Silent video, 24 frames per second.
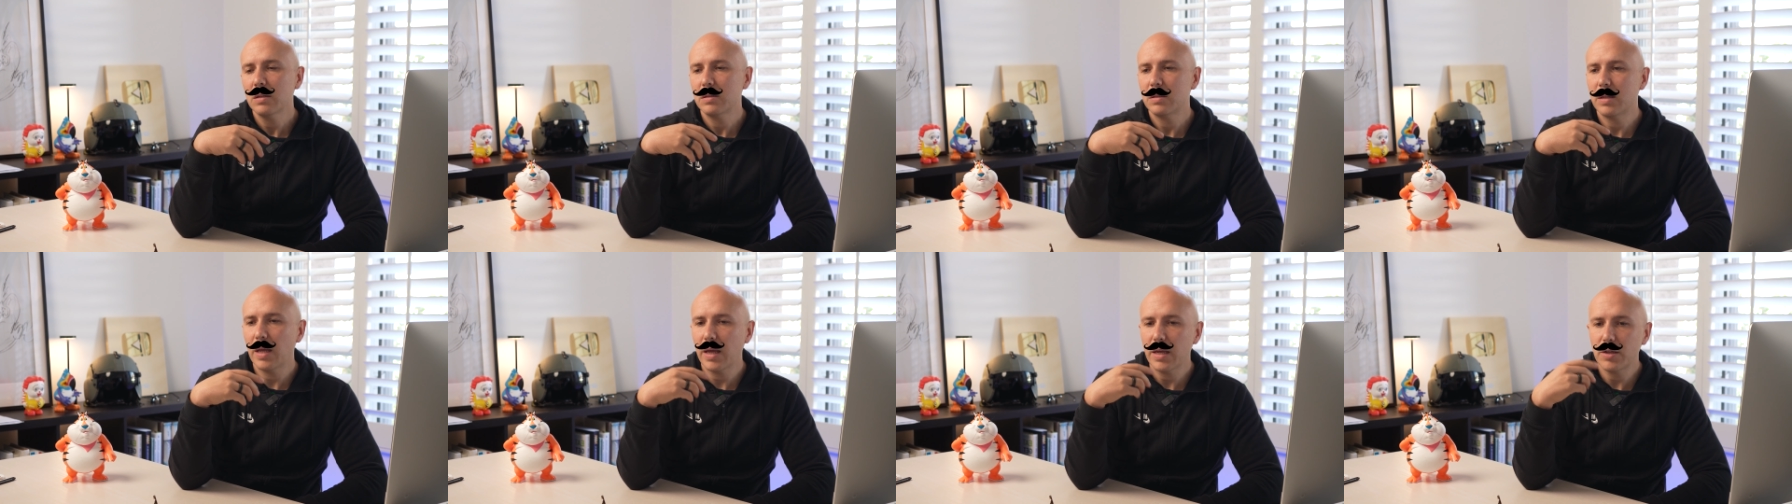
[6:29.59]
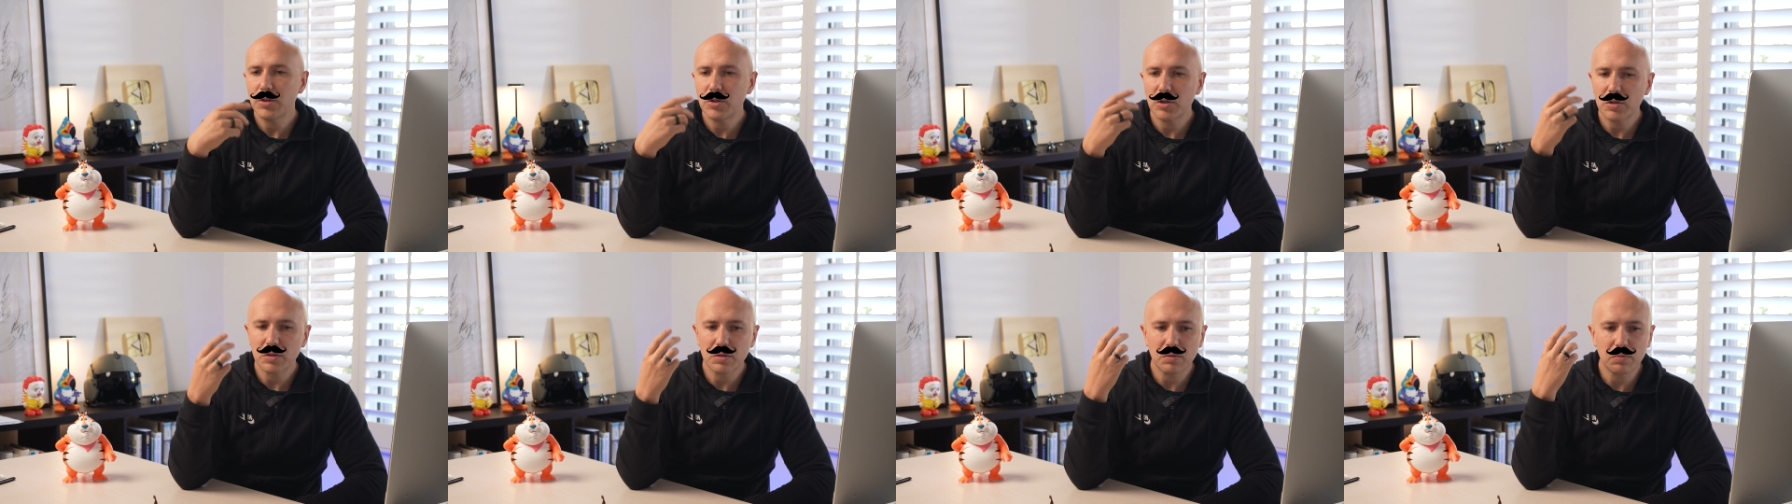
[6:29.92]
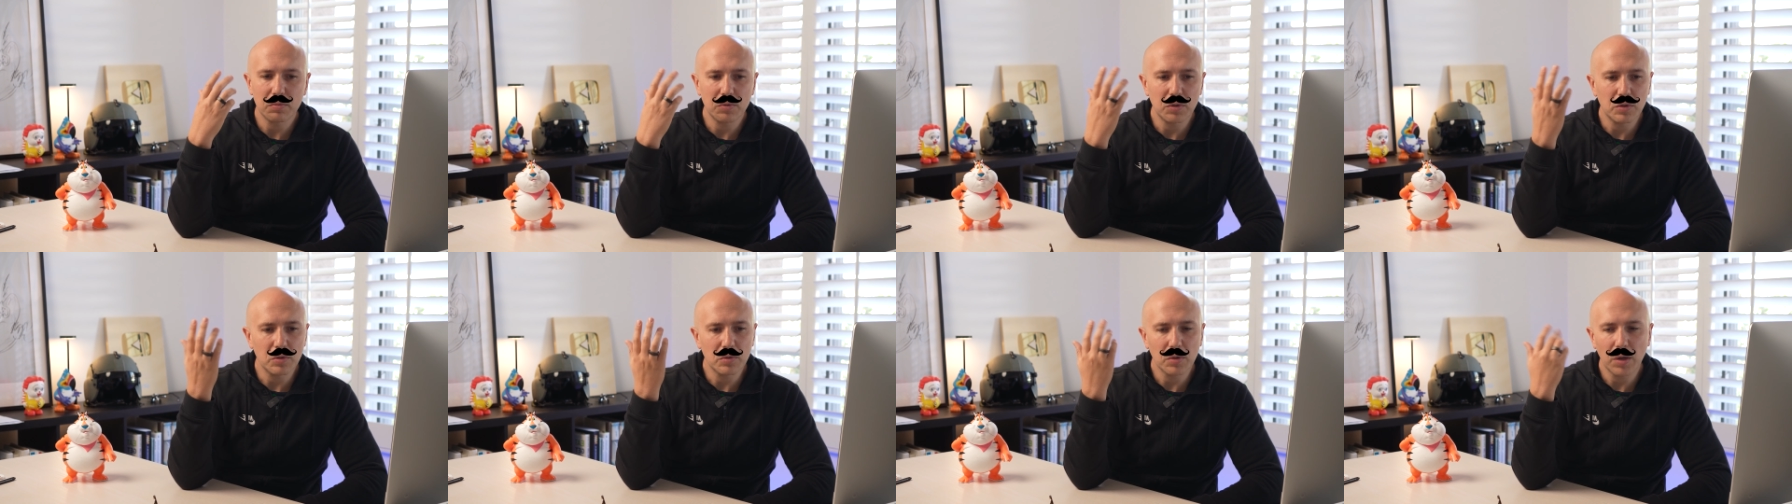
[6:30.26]
They just,
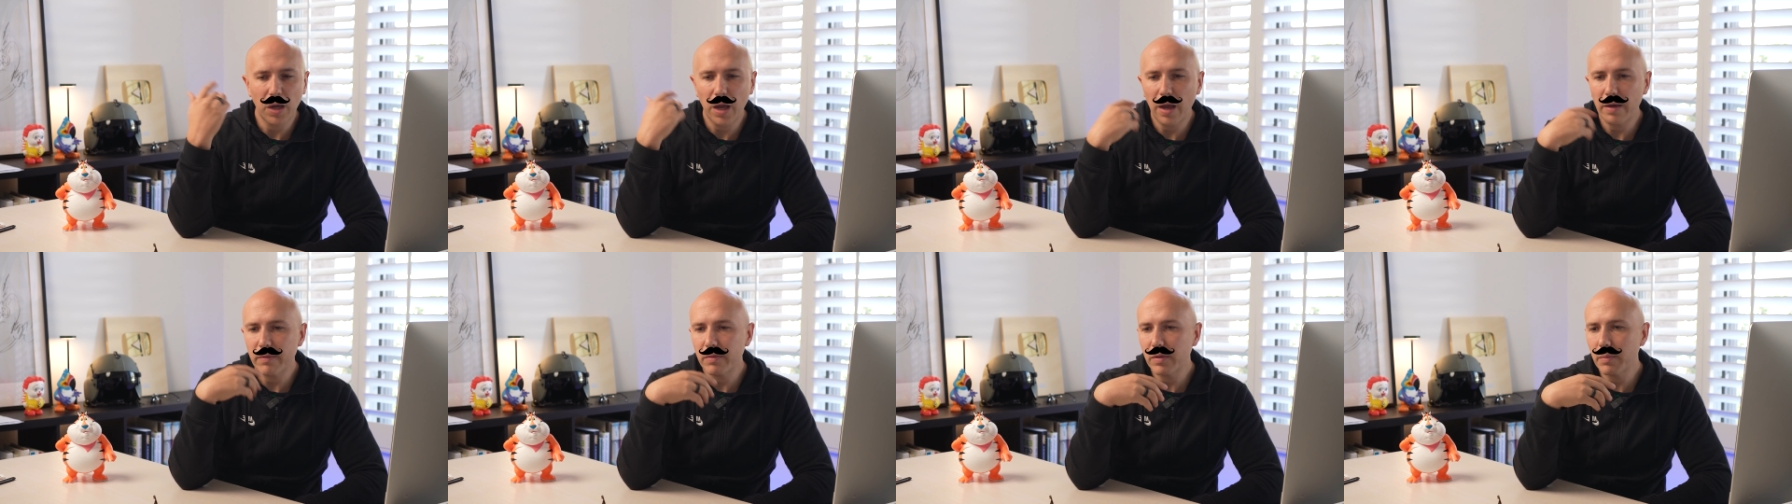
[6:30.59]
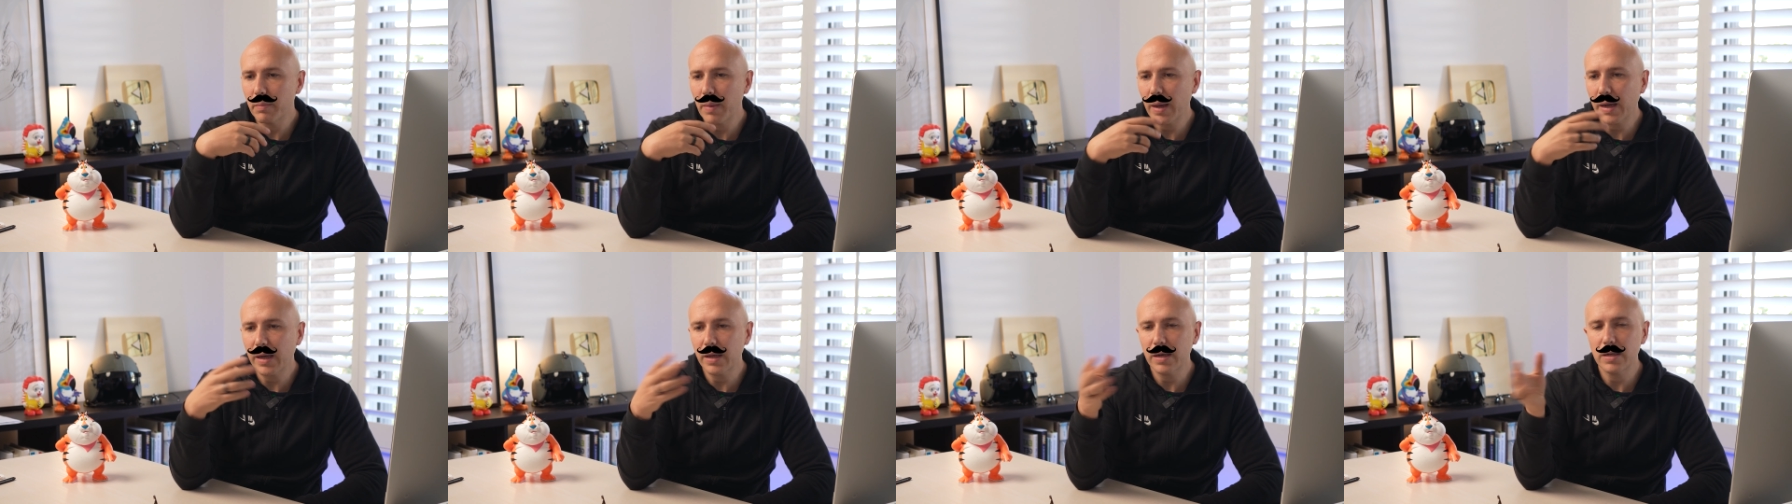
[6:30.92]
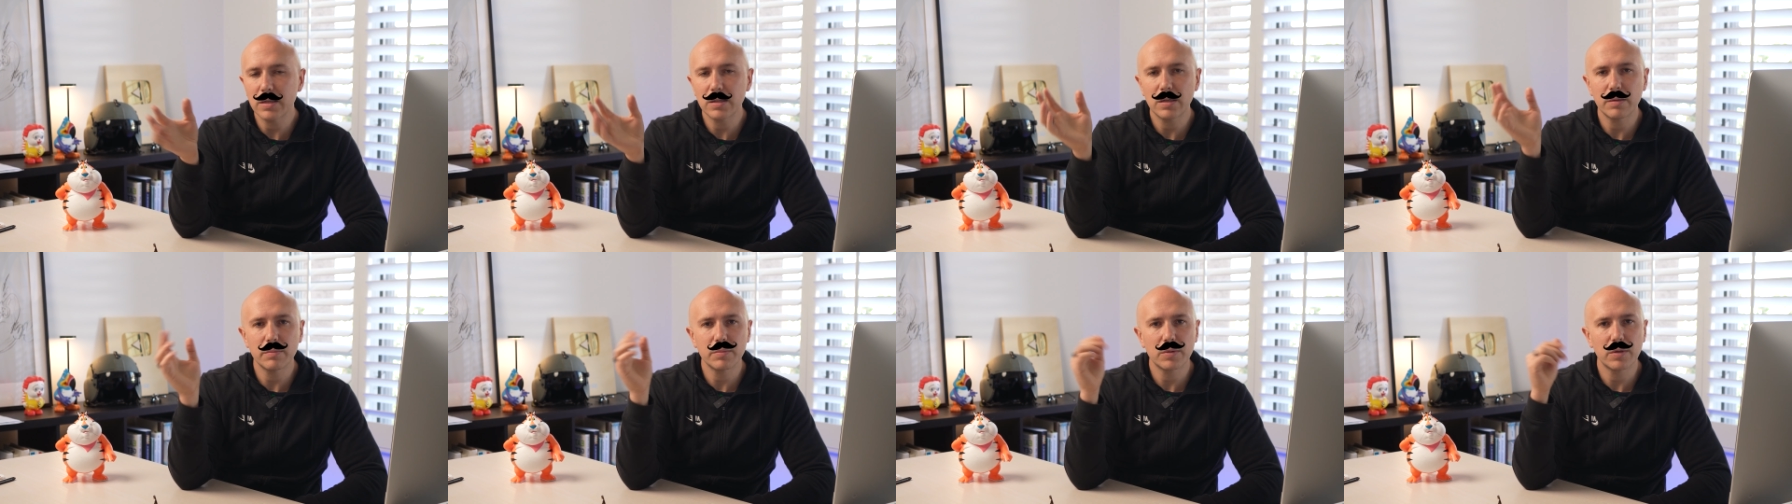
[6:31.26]
you have the
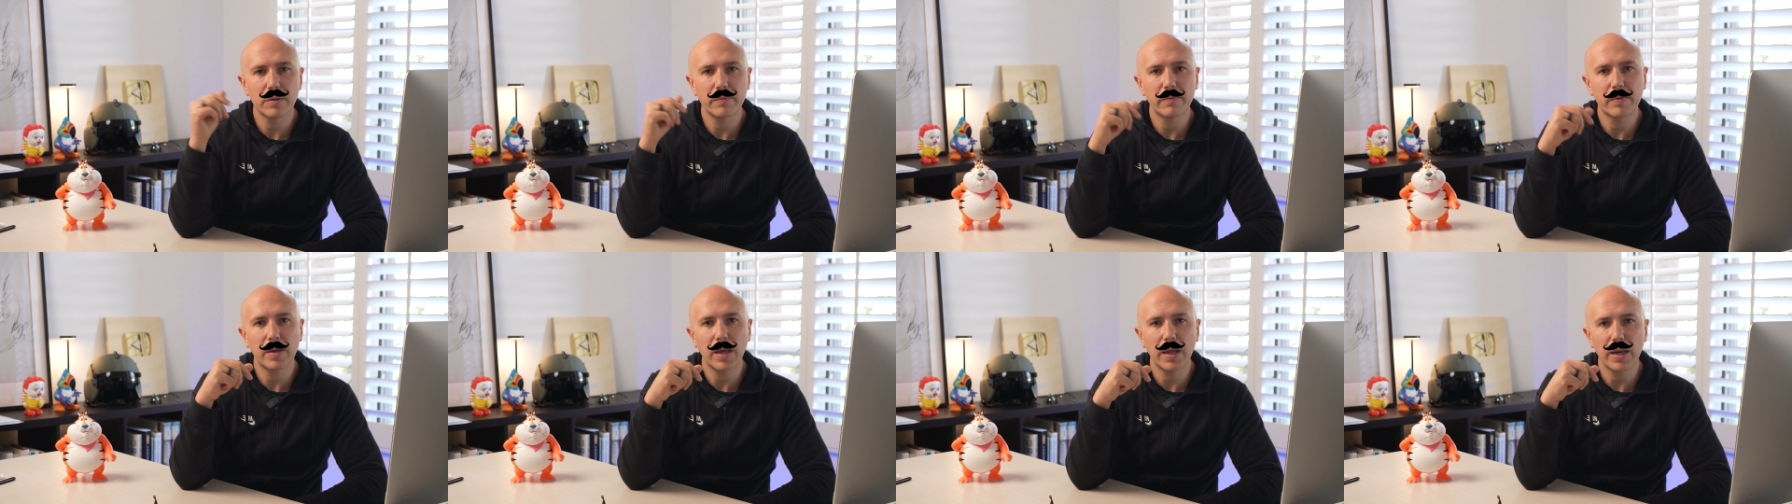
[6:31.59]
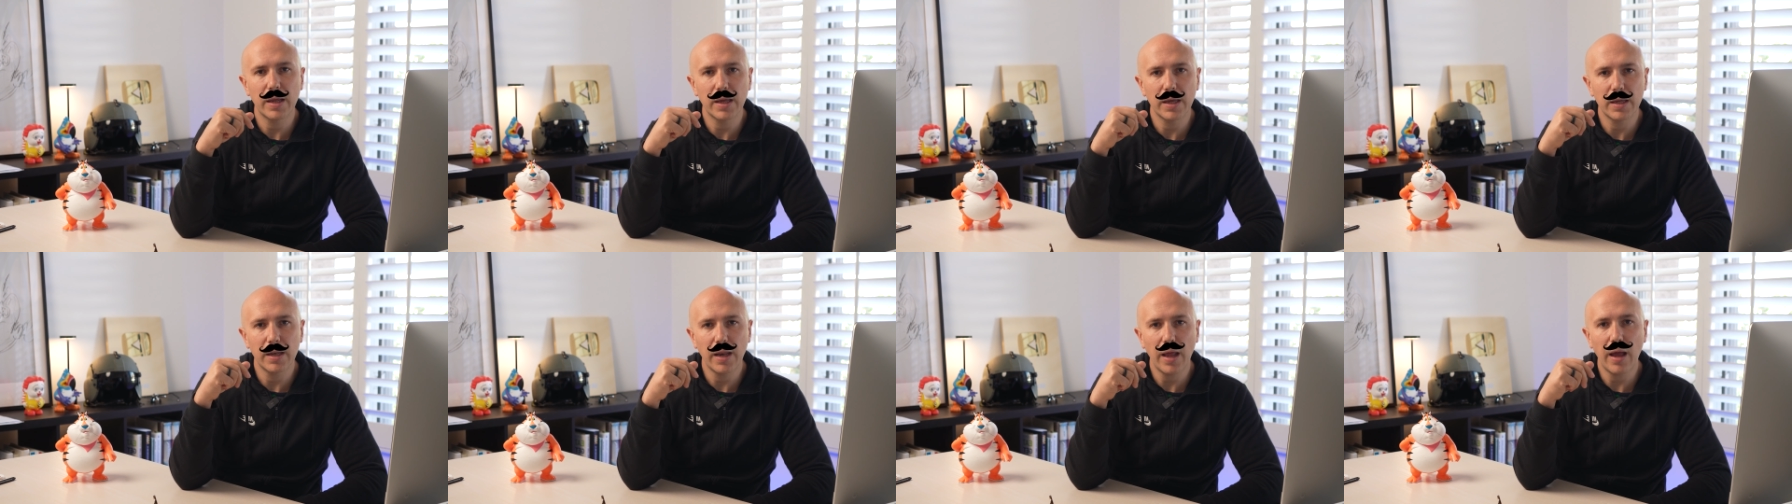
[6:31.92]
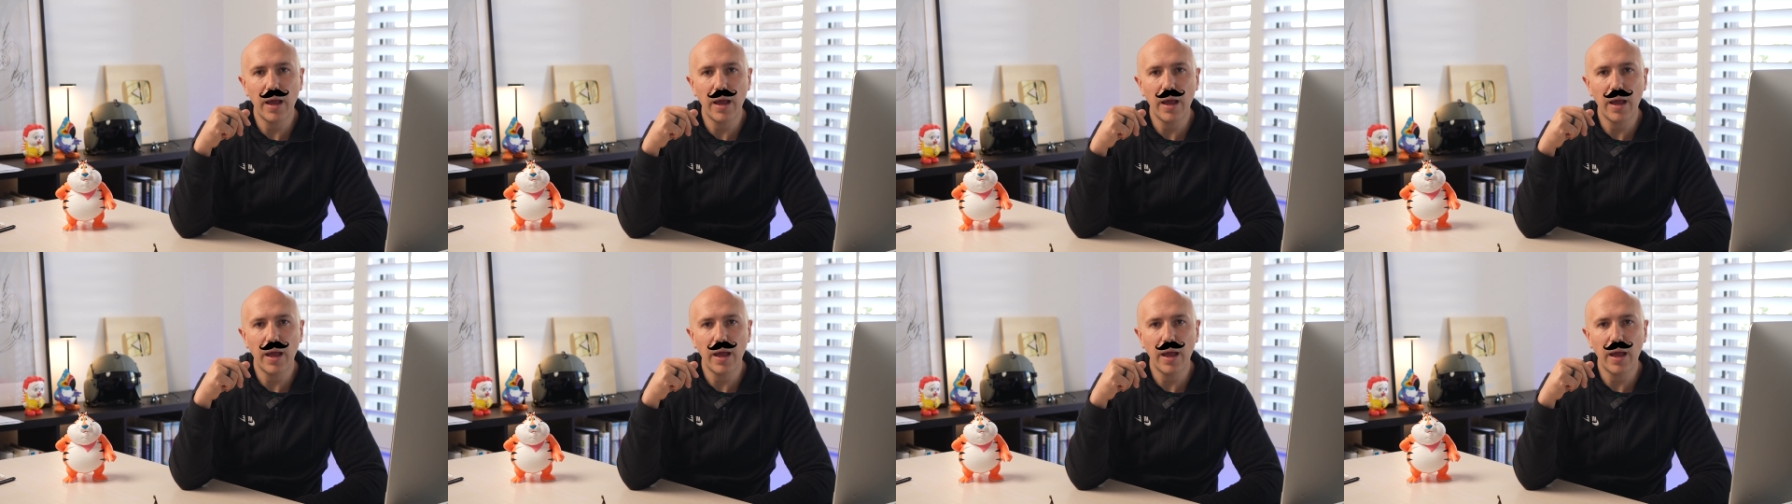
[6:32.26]
mechanisms of getting it